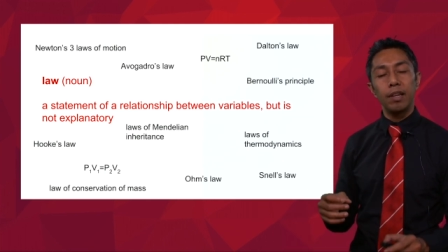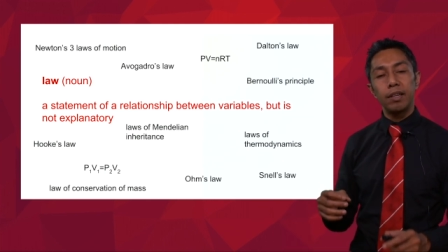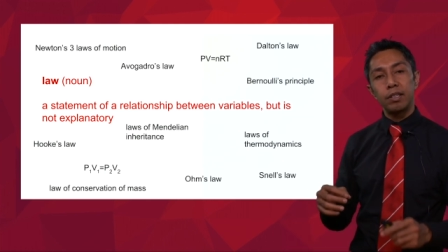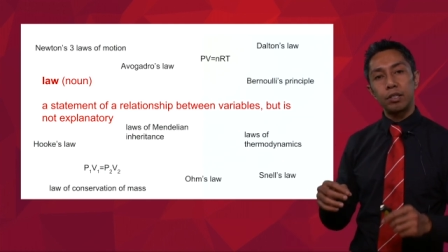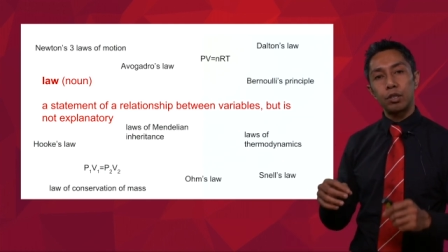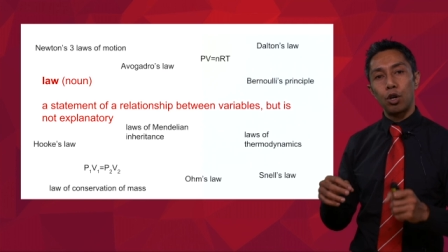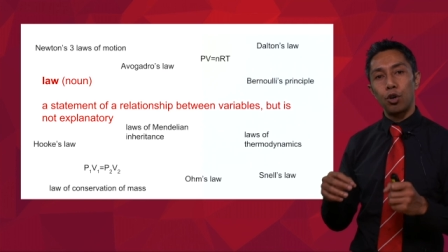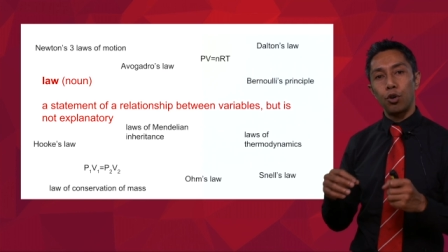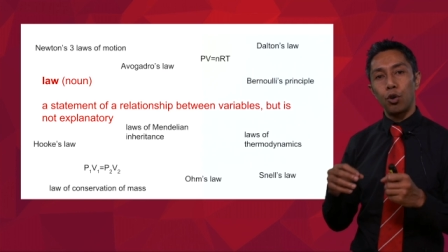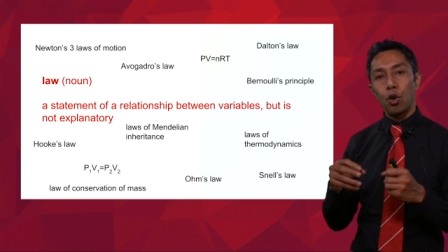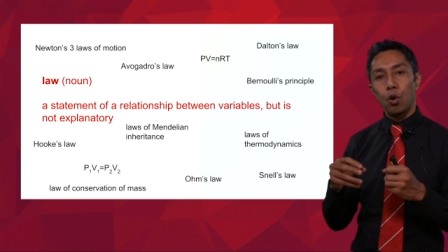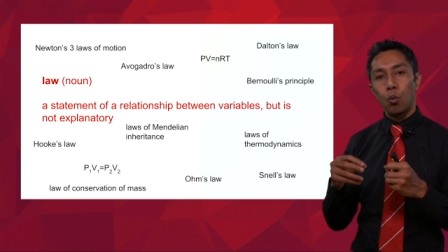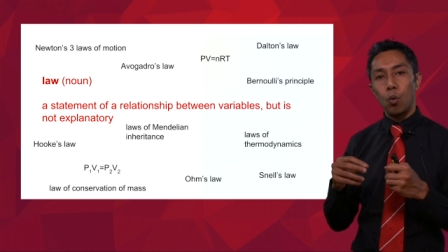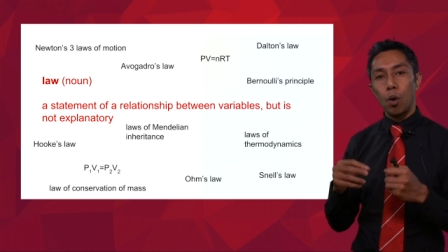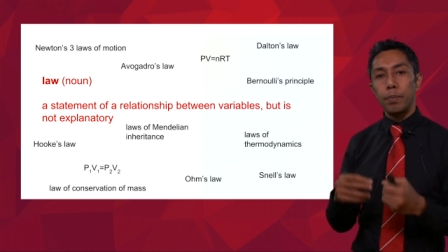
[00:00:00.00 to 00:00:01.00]
So
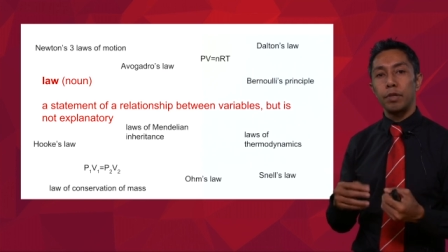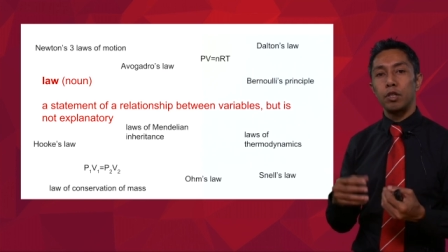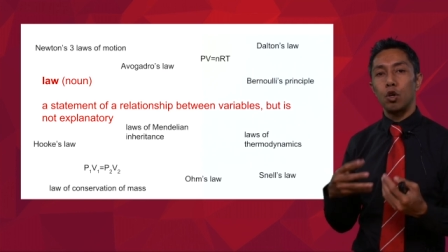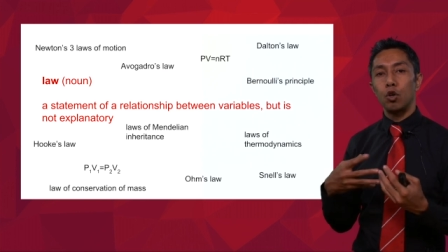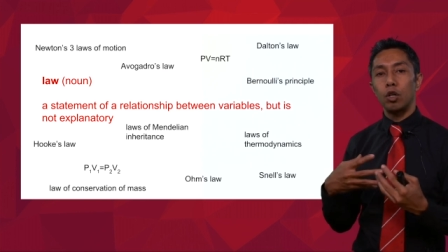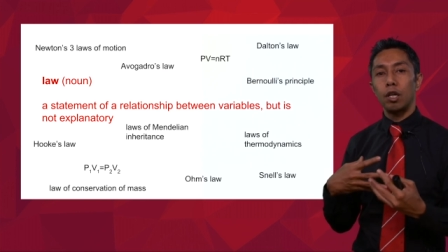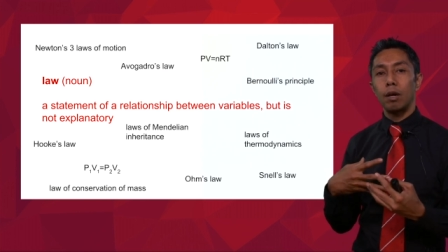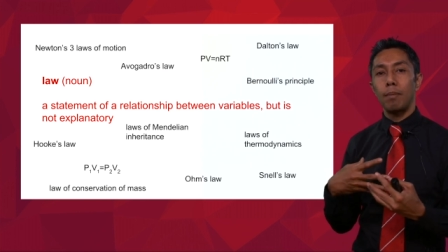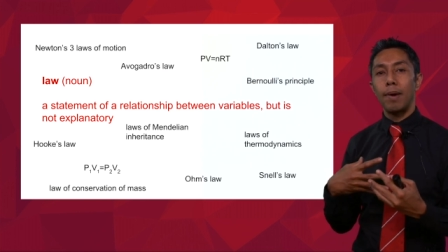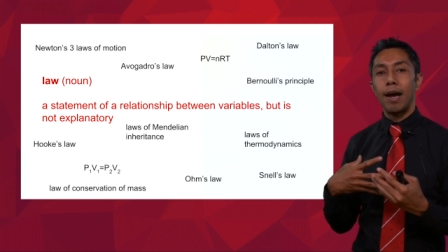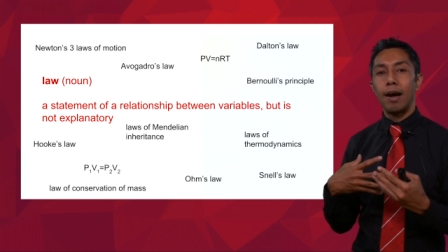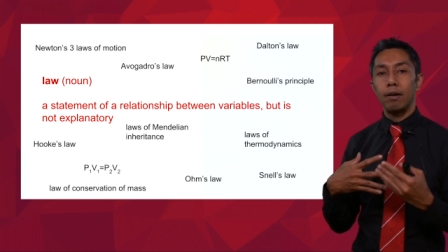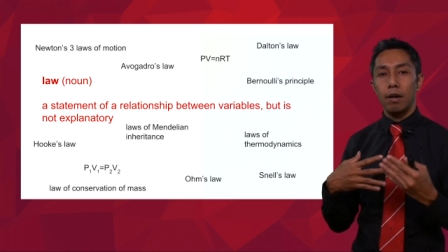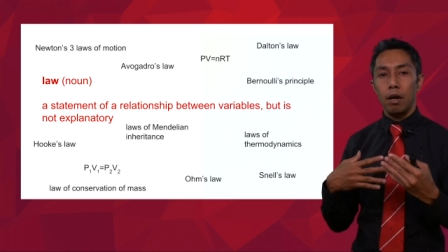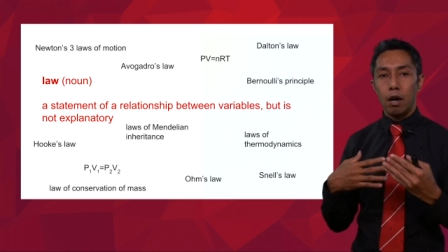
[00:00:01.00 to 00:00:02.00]
when we're talking
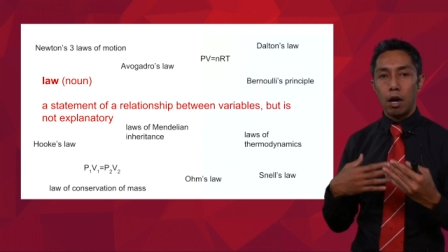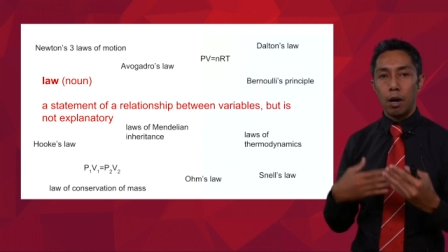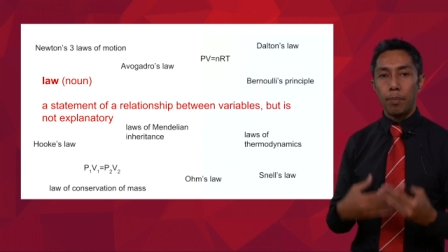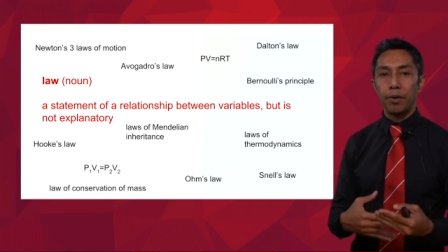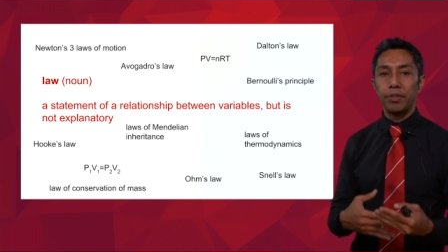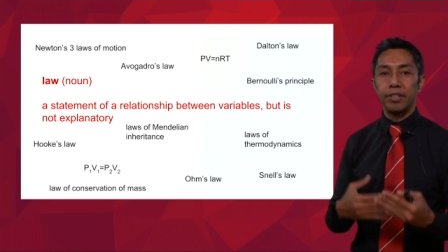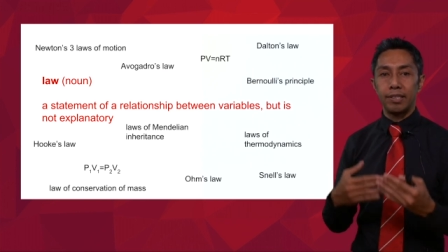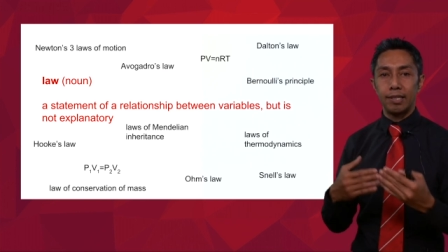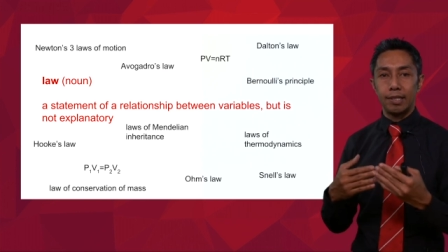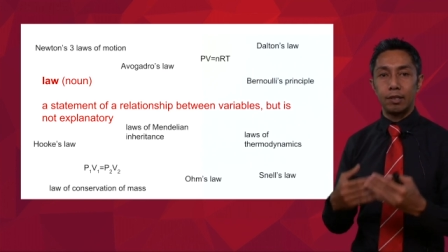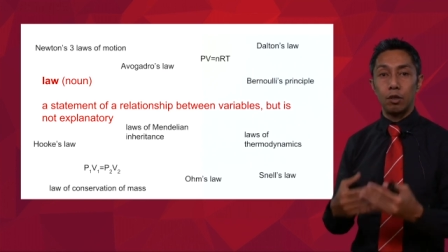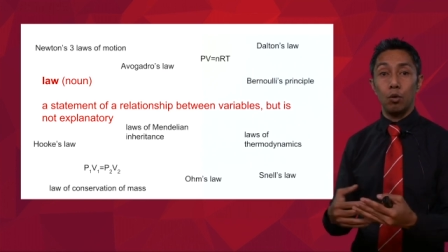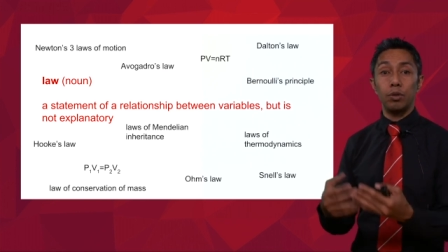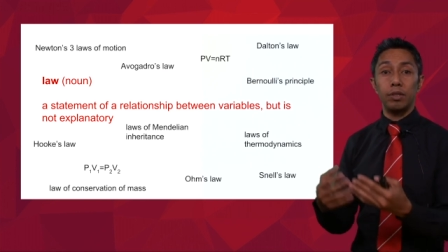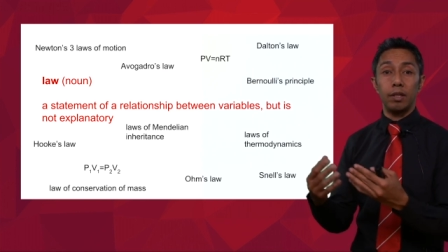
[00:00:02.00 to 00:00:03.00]
about hypotheses,
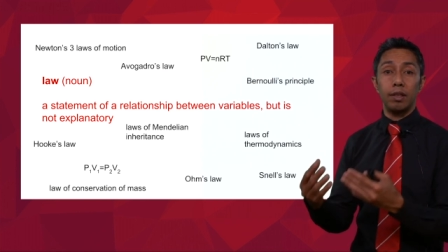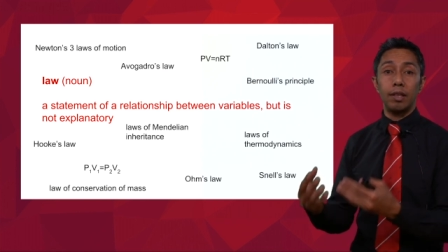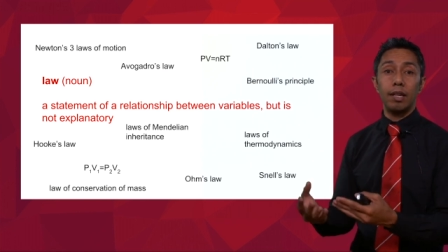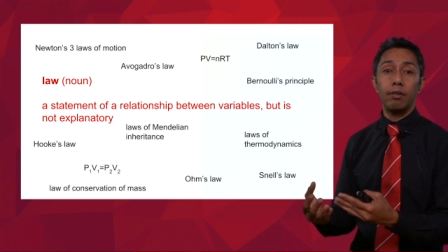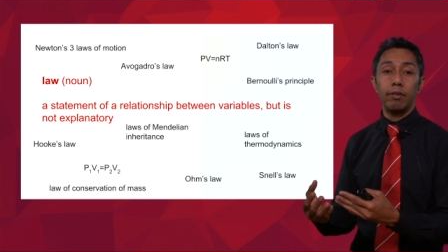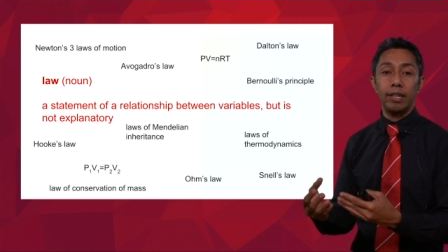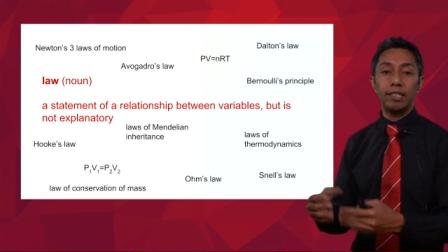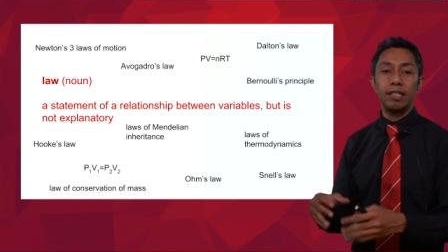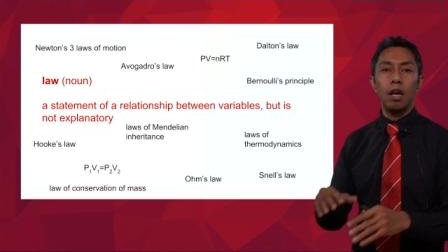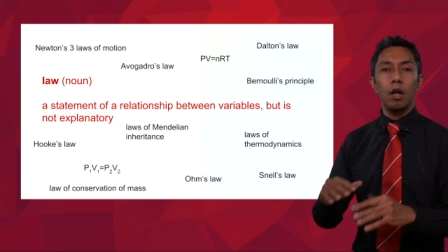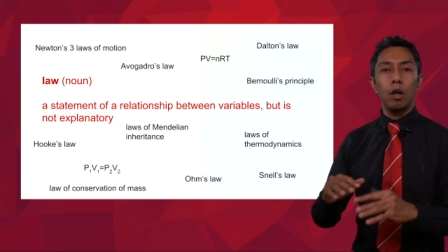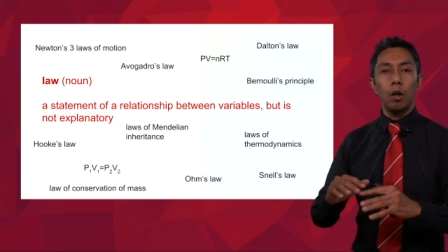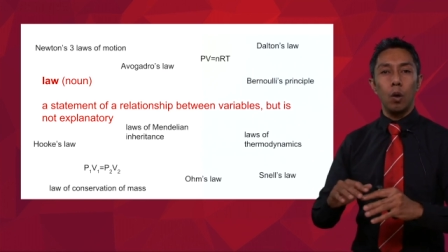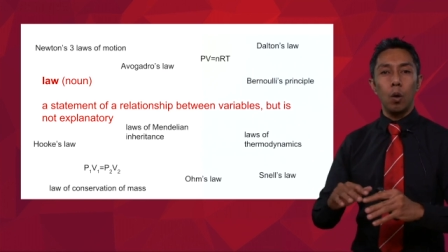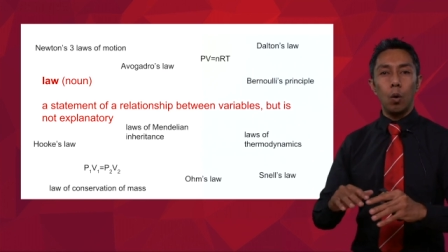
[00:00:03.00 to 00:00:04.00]
laws, and theories,
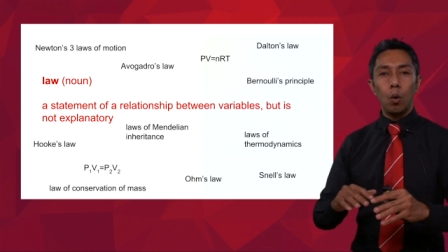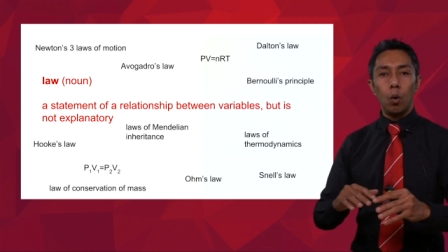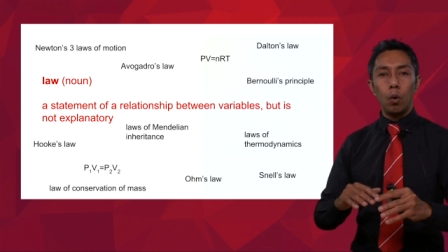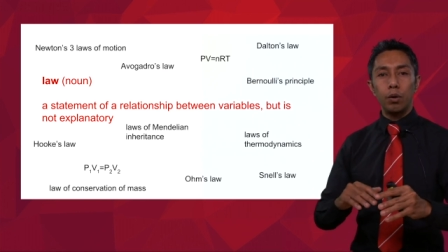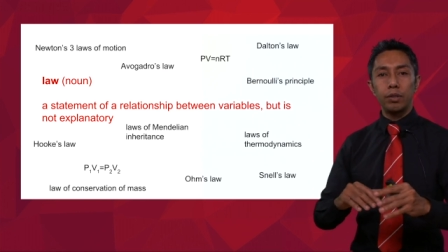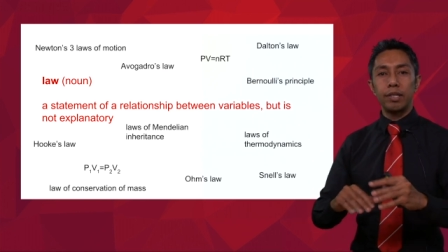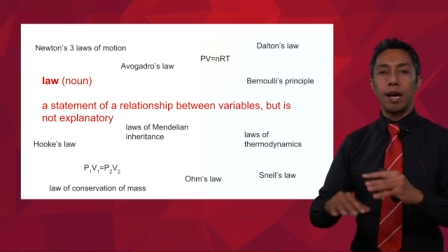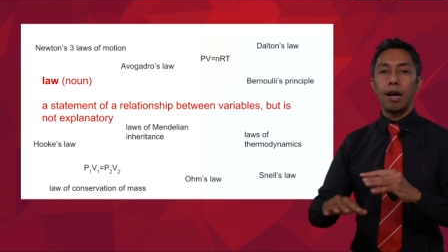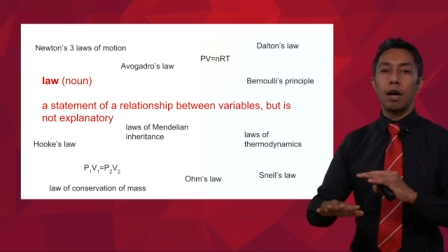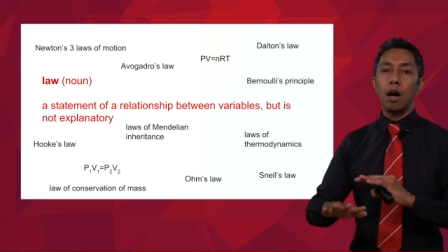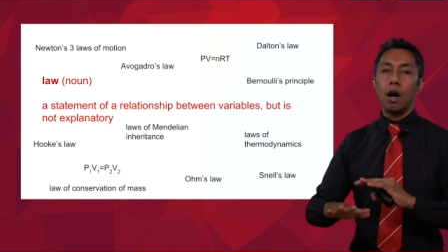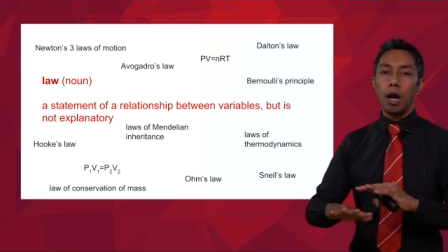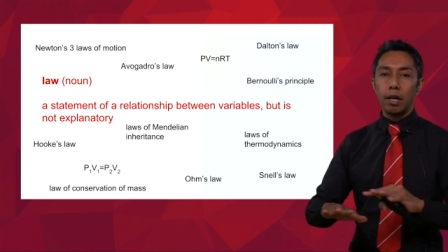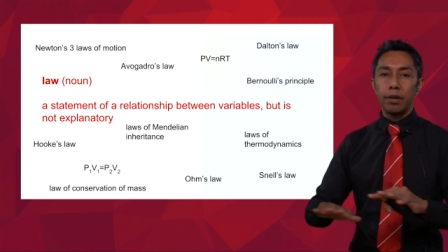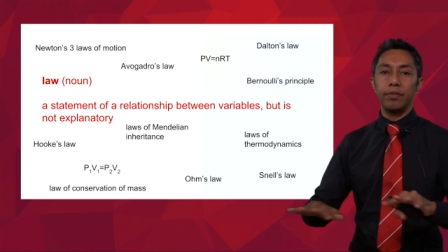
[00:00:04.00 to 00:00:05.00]
laws are
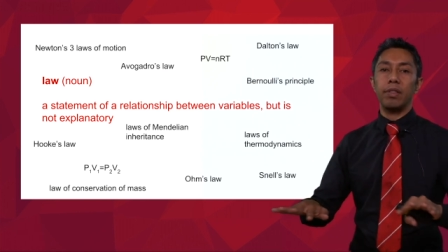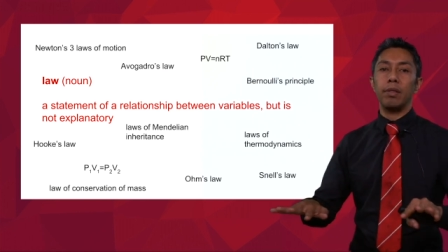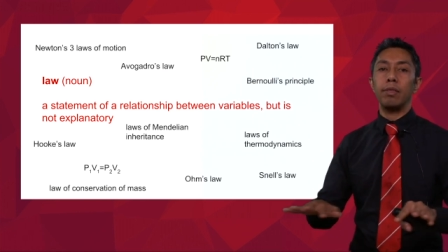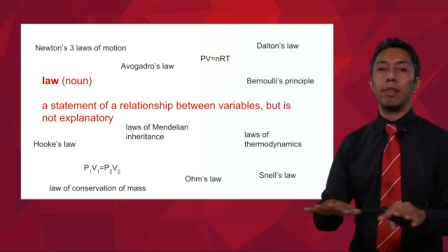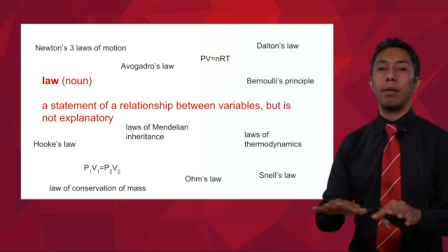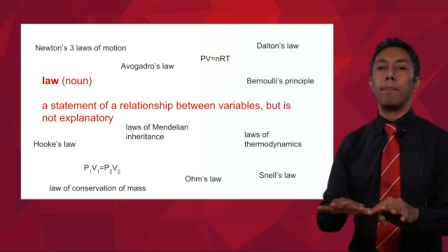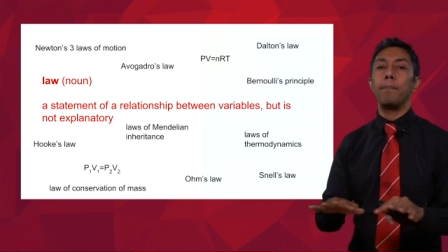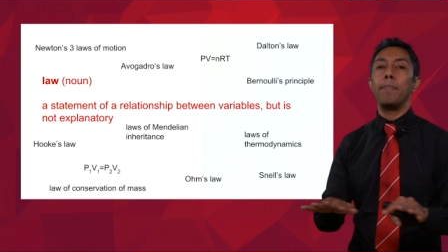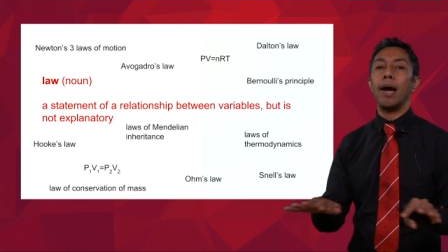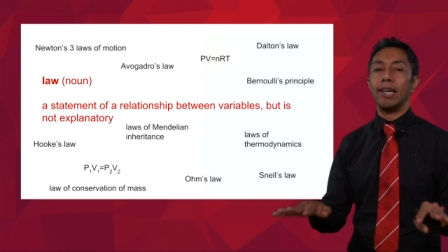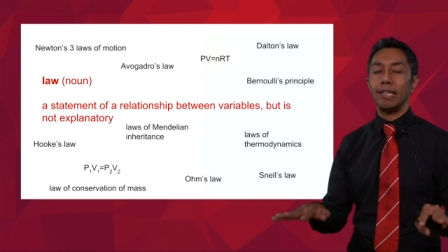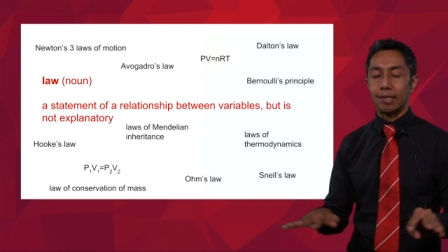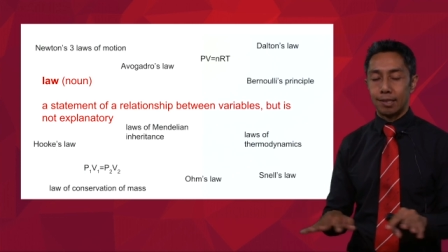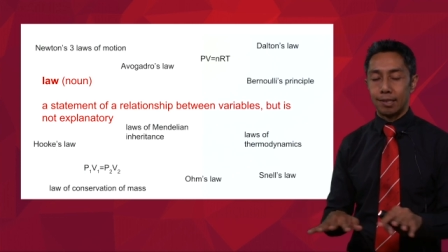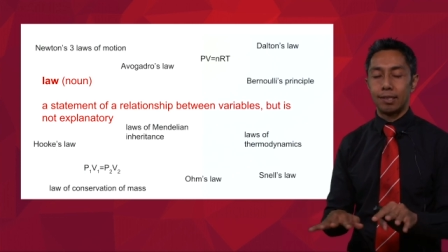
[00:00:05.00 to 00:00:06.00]
kind of the, the
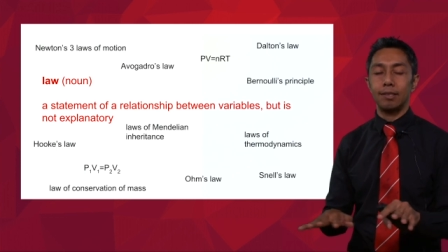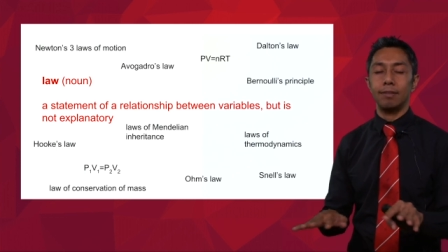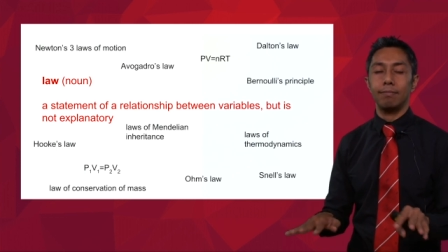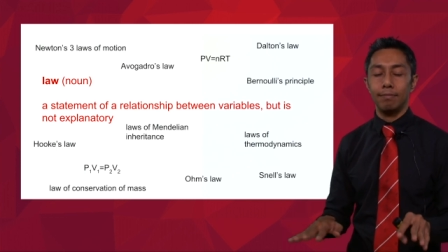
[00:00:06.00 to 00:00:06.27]
base,